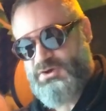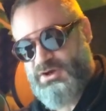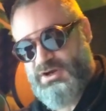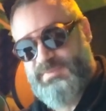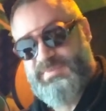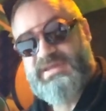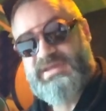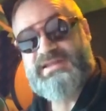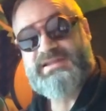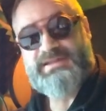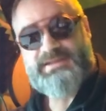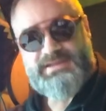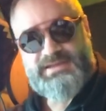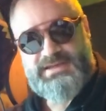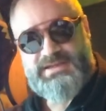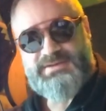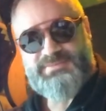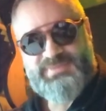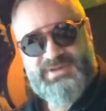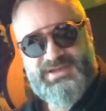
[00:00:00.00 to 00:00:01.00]
you're going to be a
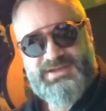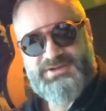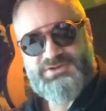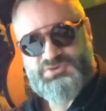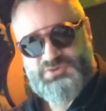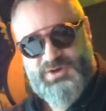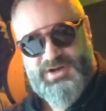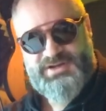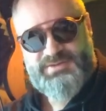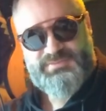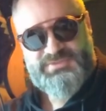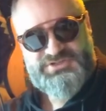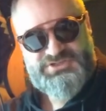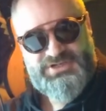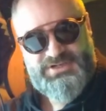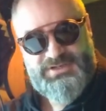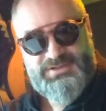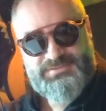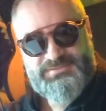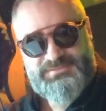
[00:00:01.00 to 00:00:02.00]
lean, mean training
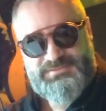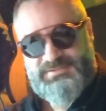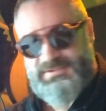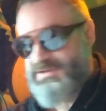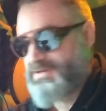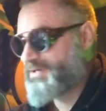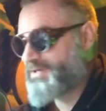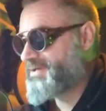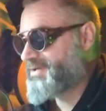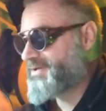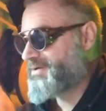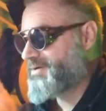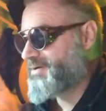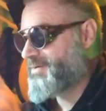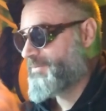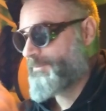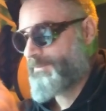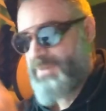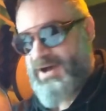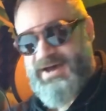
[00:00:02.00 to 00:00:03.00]
machine.
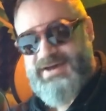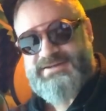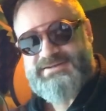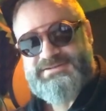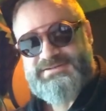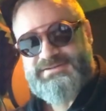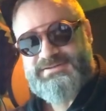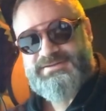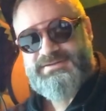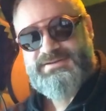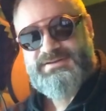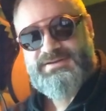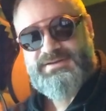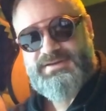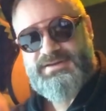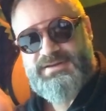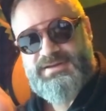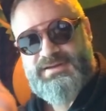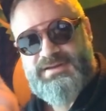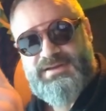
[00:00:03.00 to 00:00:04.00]
But
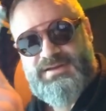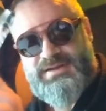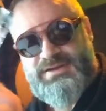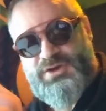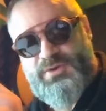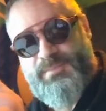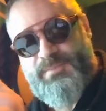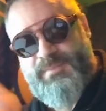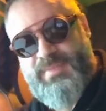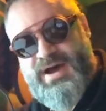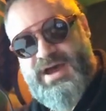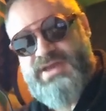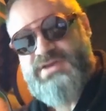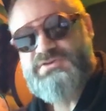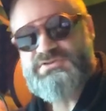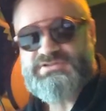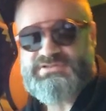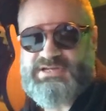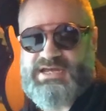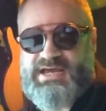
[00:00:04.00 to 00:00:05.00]
your
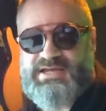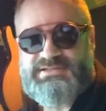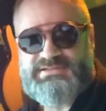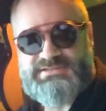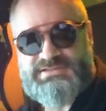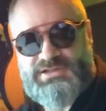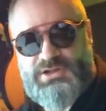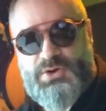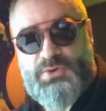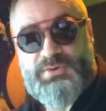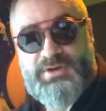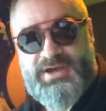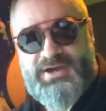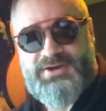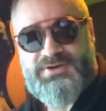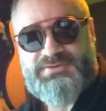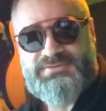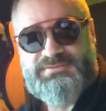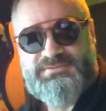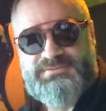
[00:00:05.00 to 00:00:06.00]
myostatin's low
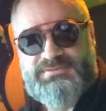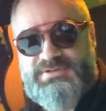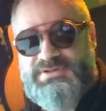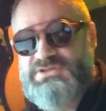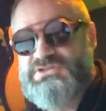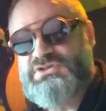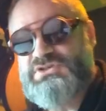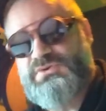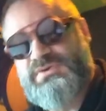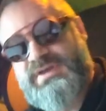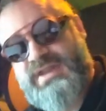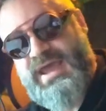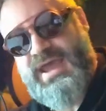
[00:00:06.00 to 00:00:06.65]
now. So